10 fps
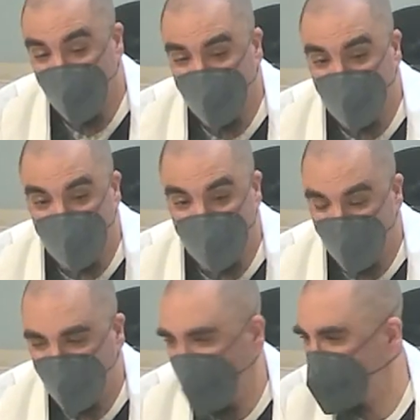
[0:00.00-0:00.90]
a perfect. But the
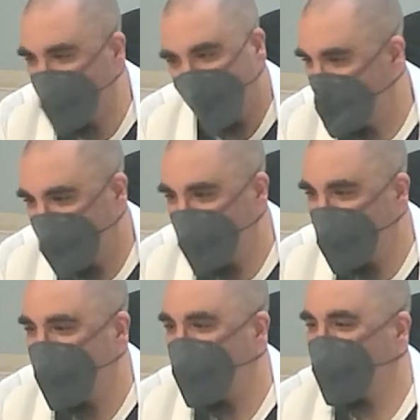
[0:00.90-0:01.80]
first one, no,
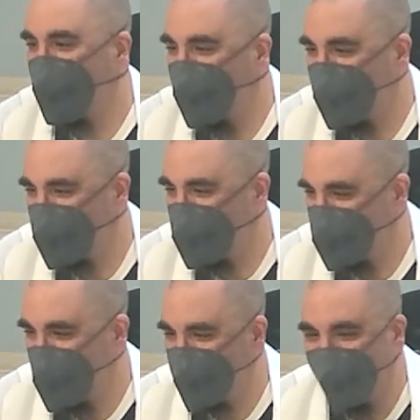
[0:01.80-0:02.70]
you ain't getting a perfect. Just
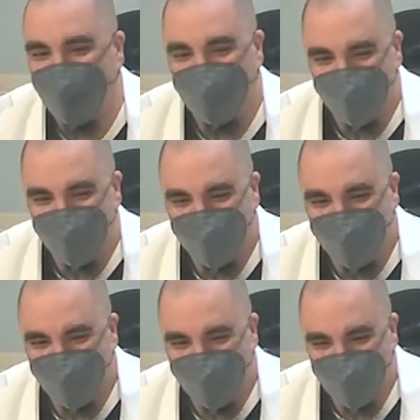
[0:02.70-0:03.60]
accept that.
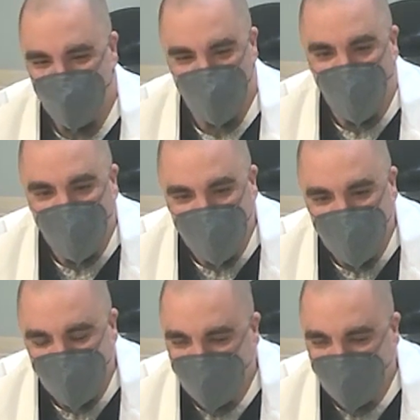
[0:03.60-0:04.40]
Sorry.